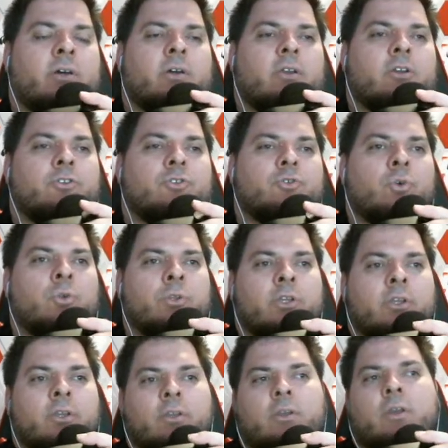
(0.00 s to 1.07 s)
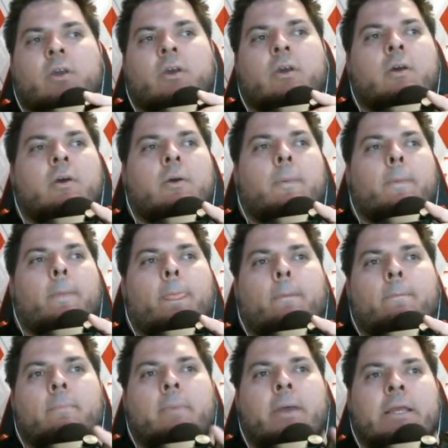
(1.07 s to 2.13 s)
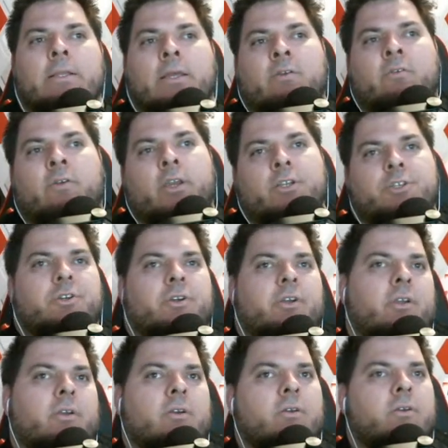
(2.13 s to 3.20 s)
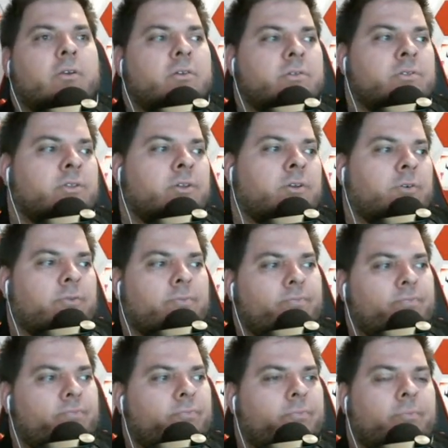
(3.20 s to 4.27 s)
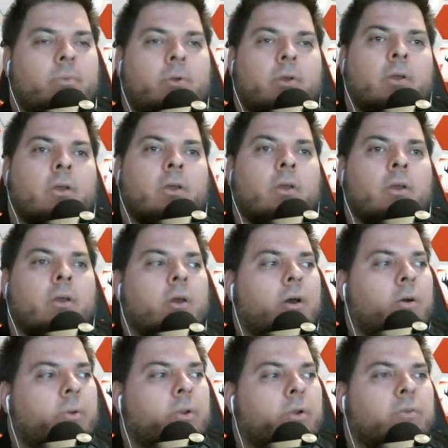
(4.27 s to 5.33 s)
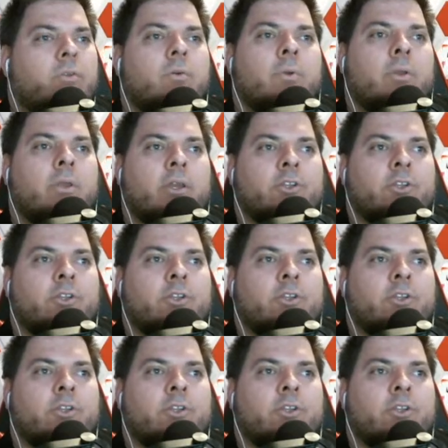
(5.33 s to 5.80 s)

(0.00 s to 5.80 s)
control-y melee ranger here. So we are doing a